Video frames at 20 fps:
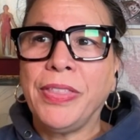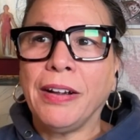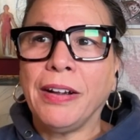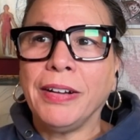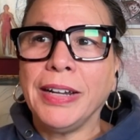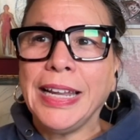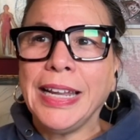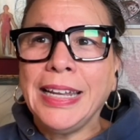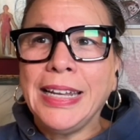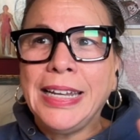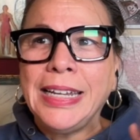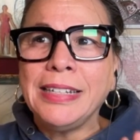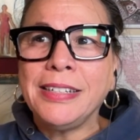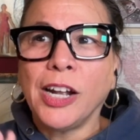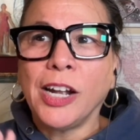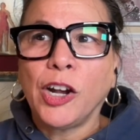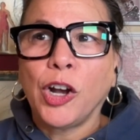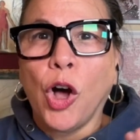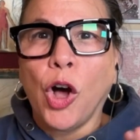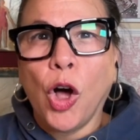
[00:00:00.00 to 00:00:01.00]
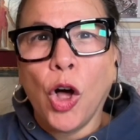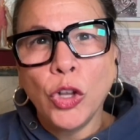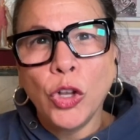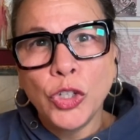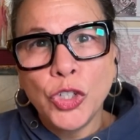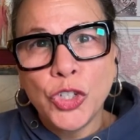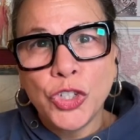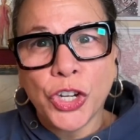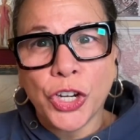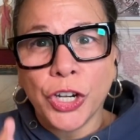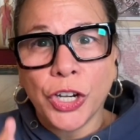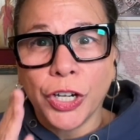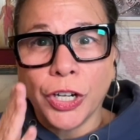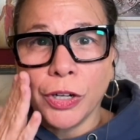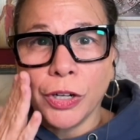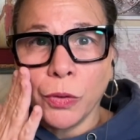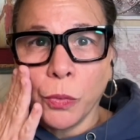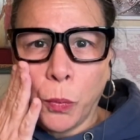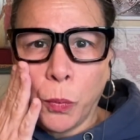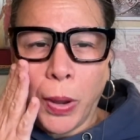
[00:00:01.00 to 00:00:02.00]
it is a
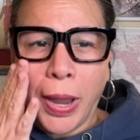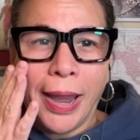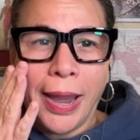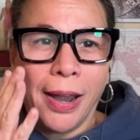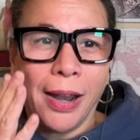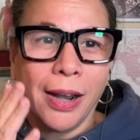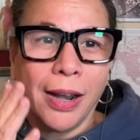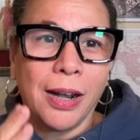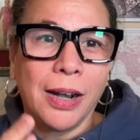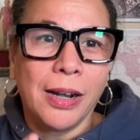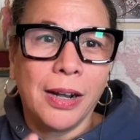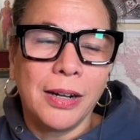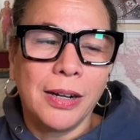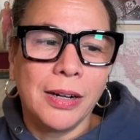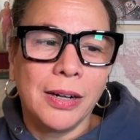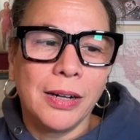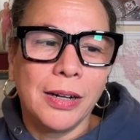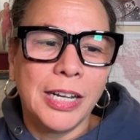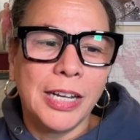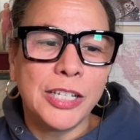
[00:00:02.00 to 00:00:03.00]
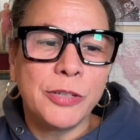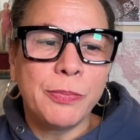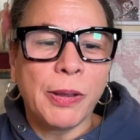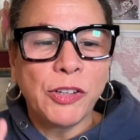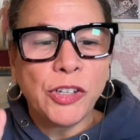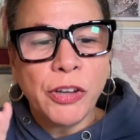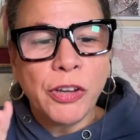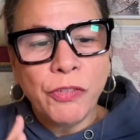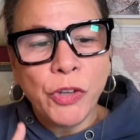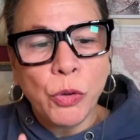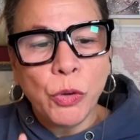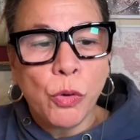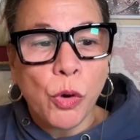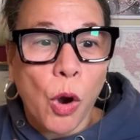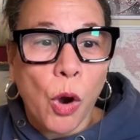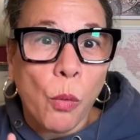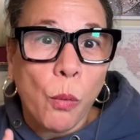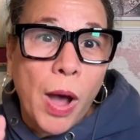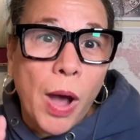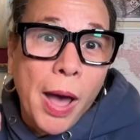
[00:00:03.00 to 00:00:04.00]
culture where, especially if you
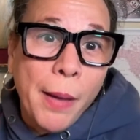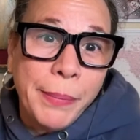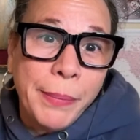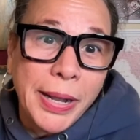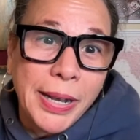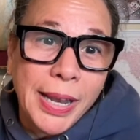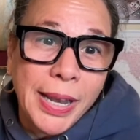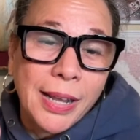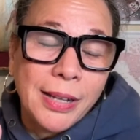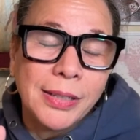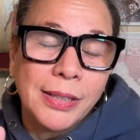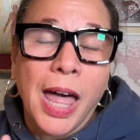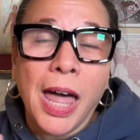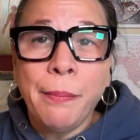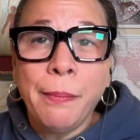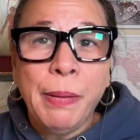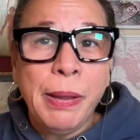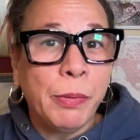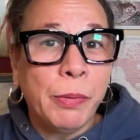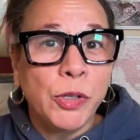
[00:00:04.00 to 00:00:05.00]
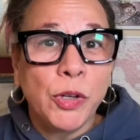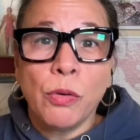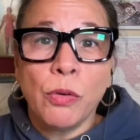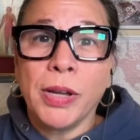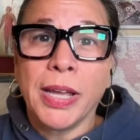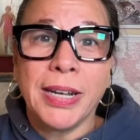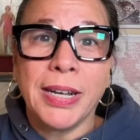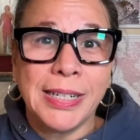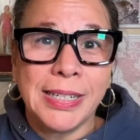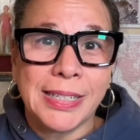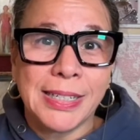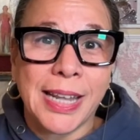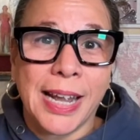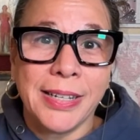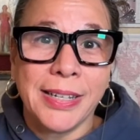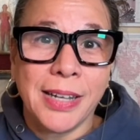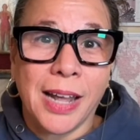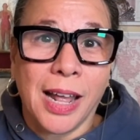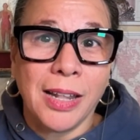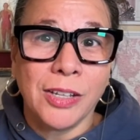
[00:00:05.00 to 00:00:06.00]
grow up in it, a lot of people don't get into
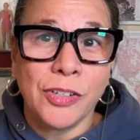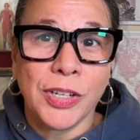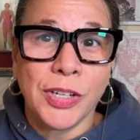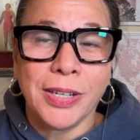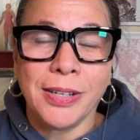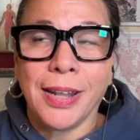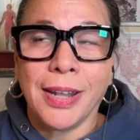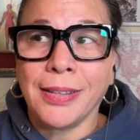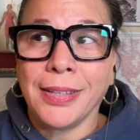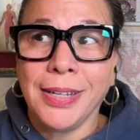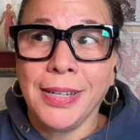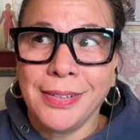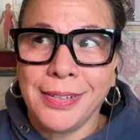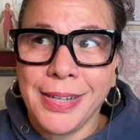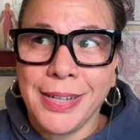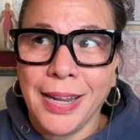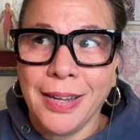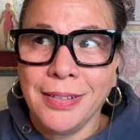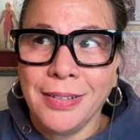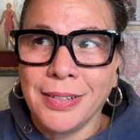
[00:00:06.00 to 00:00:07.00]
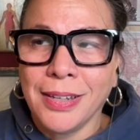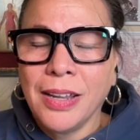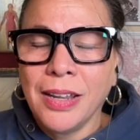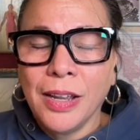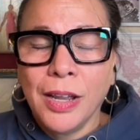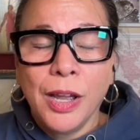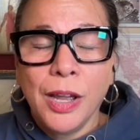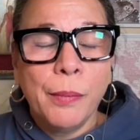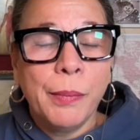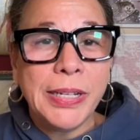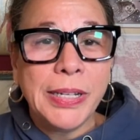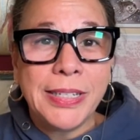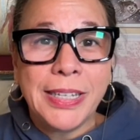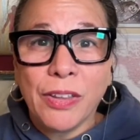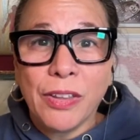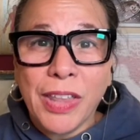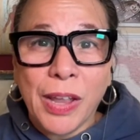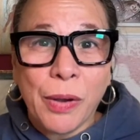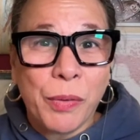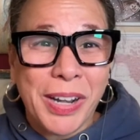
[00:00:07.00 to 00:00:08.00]
Scientology, not these days, but
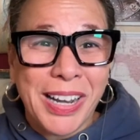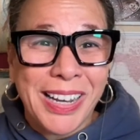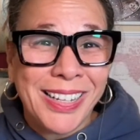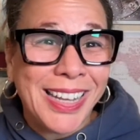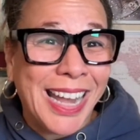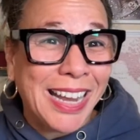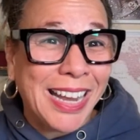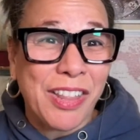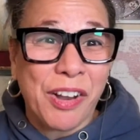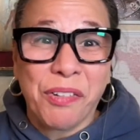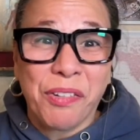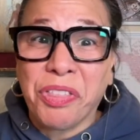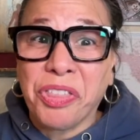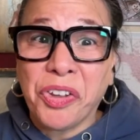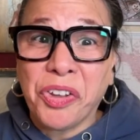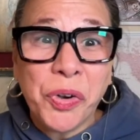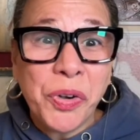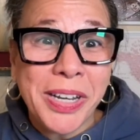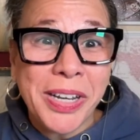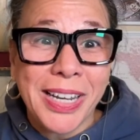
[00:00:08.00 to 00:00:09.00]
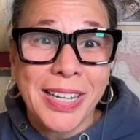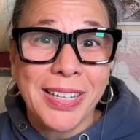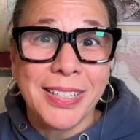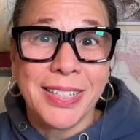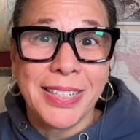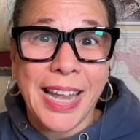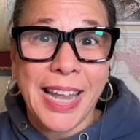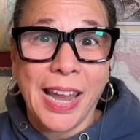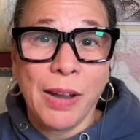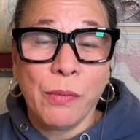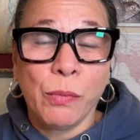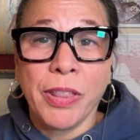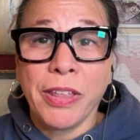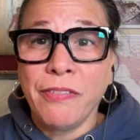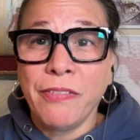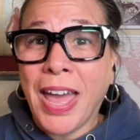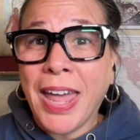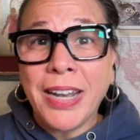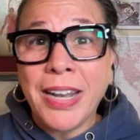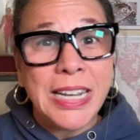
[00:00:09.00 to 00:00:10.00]
till they were in like their 30s, say. Well,
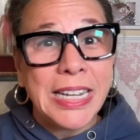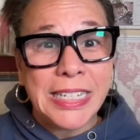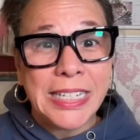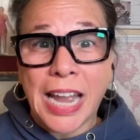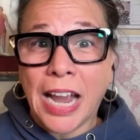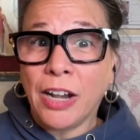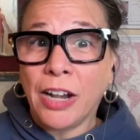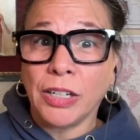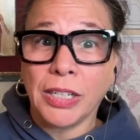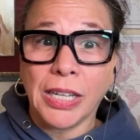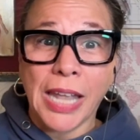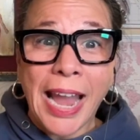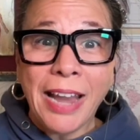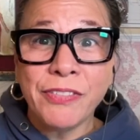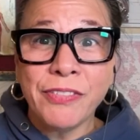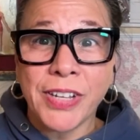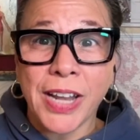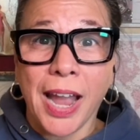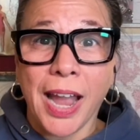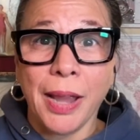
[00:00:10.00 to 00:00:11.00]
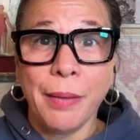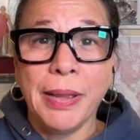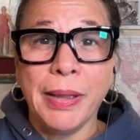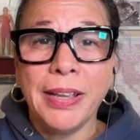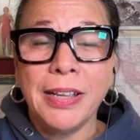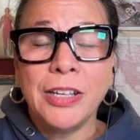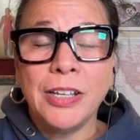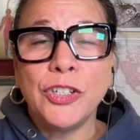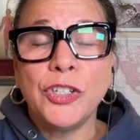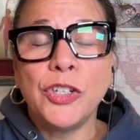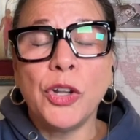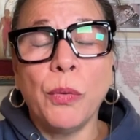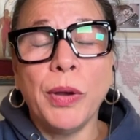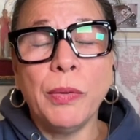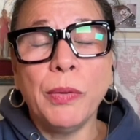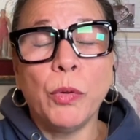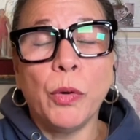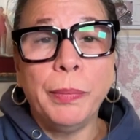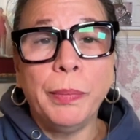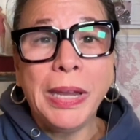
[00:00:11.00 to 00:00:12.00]
they've had an entire lifetime. So
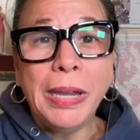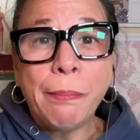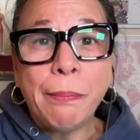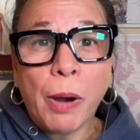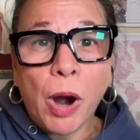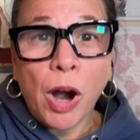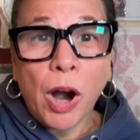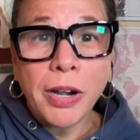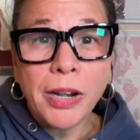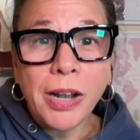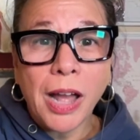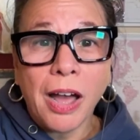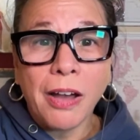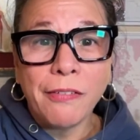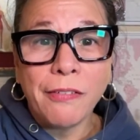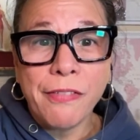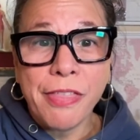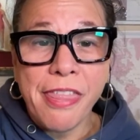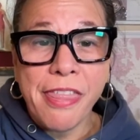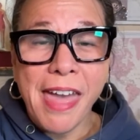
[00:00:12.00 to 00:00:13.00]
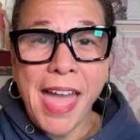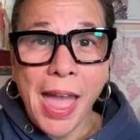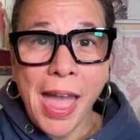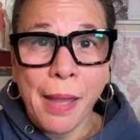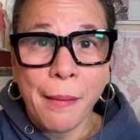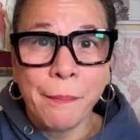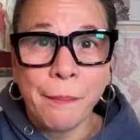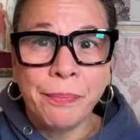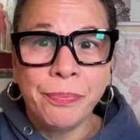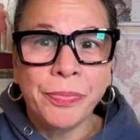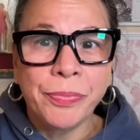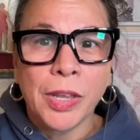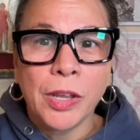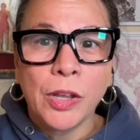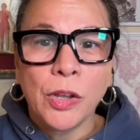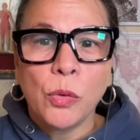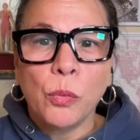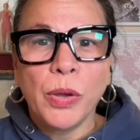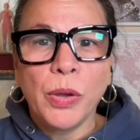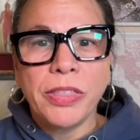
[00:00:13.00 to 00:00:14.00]
it will be part of them
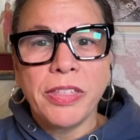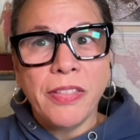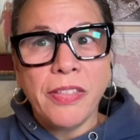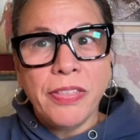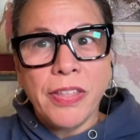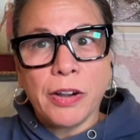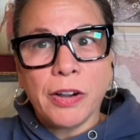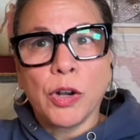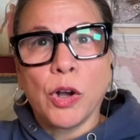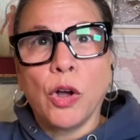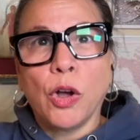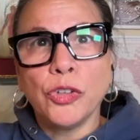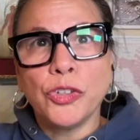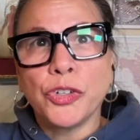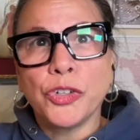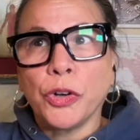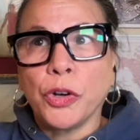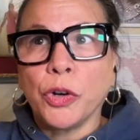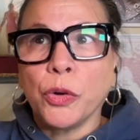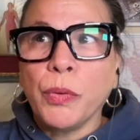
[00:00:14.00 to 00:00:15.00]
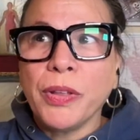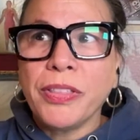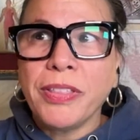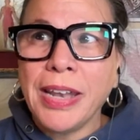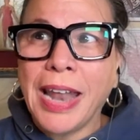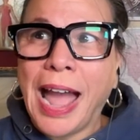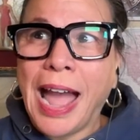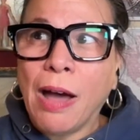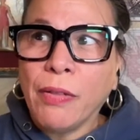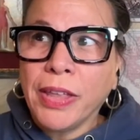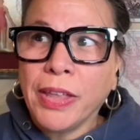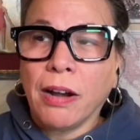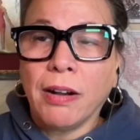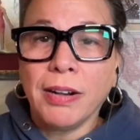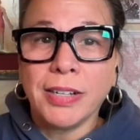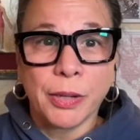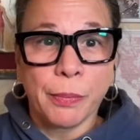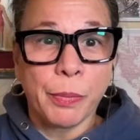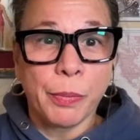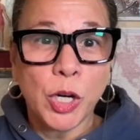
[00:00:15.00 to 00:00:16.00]
within their culture or within how they are
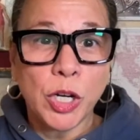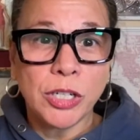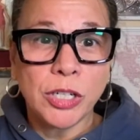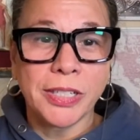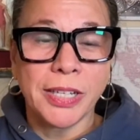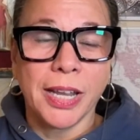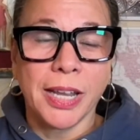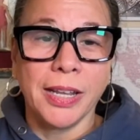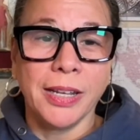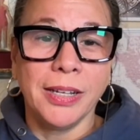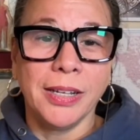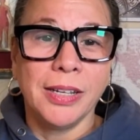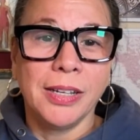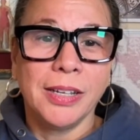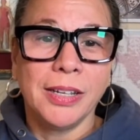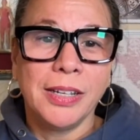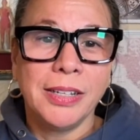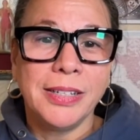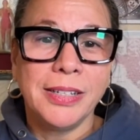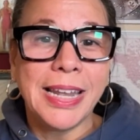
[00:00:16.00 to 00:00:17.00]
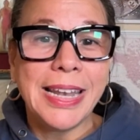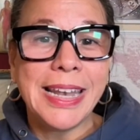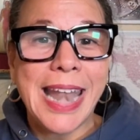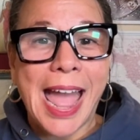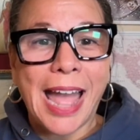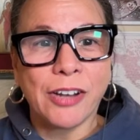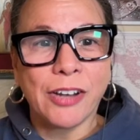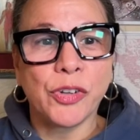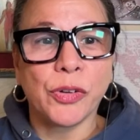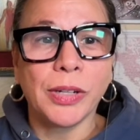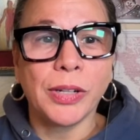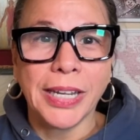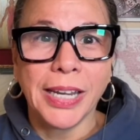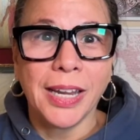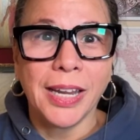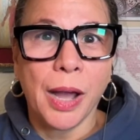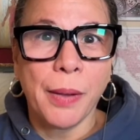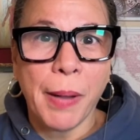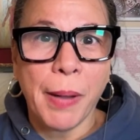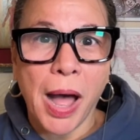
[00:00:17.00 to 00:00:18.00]
as a person to
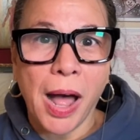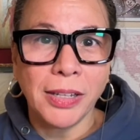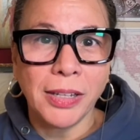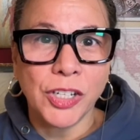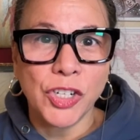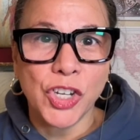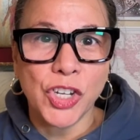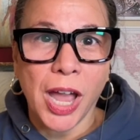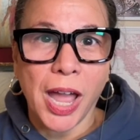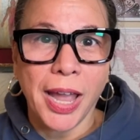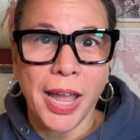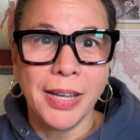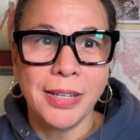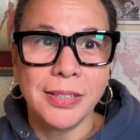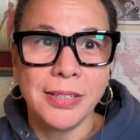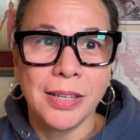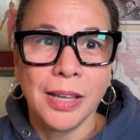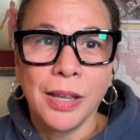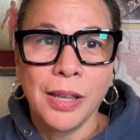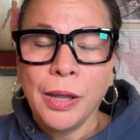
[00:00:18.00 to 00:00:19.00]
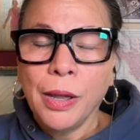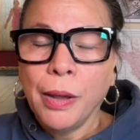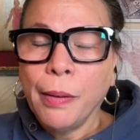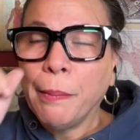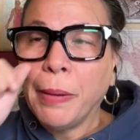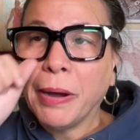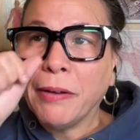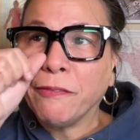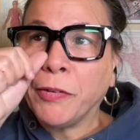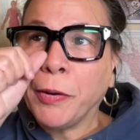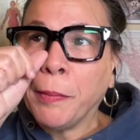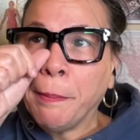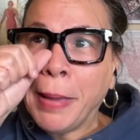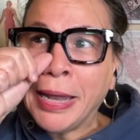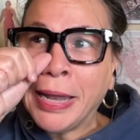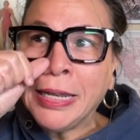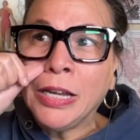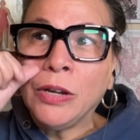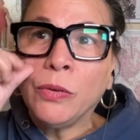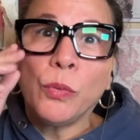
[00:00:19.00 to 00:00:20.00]
naturally apologize. But for
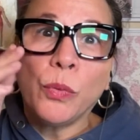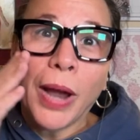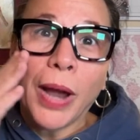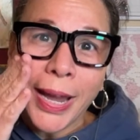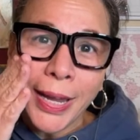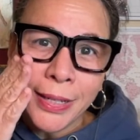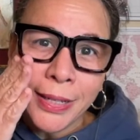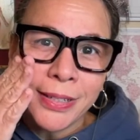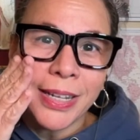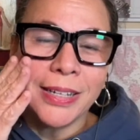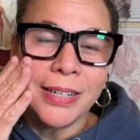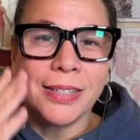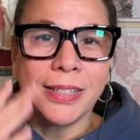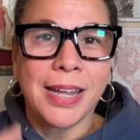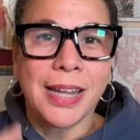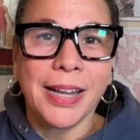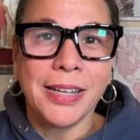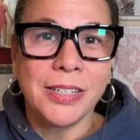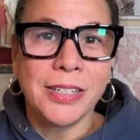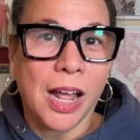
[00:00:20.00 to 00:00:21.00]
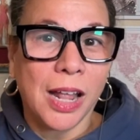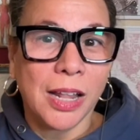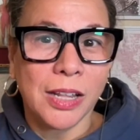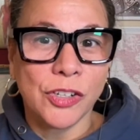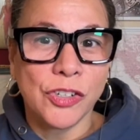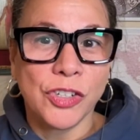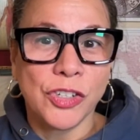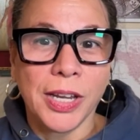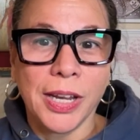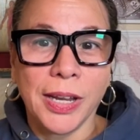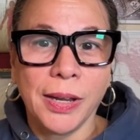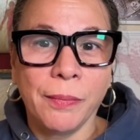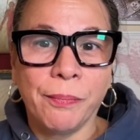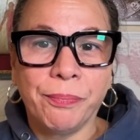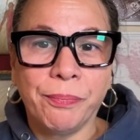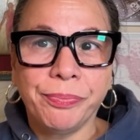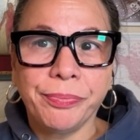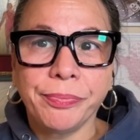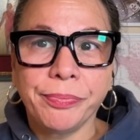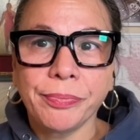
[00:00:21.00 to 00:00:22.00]
many raised in Scientology,
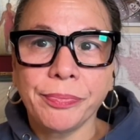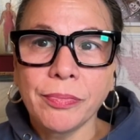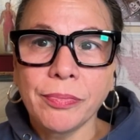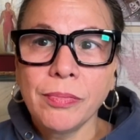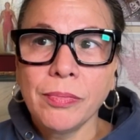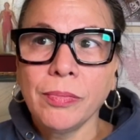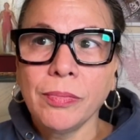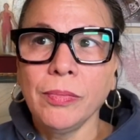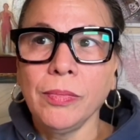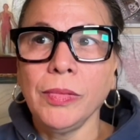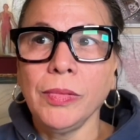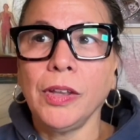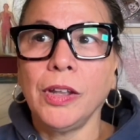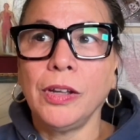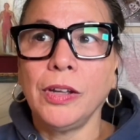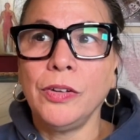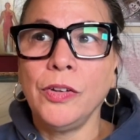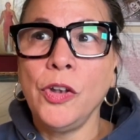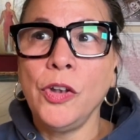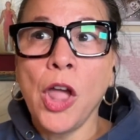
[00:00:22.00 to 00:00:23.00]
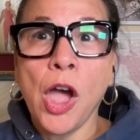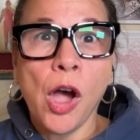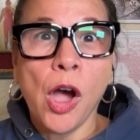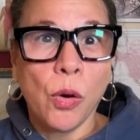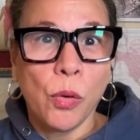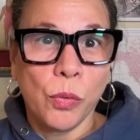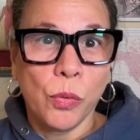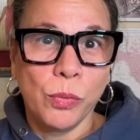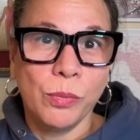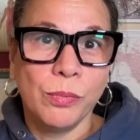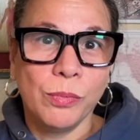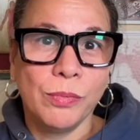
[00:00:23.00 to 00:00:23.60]
no.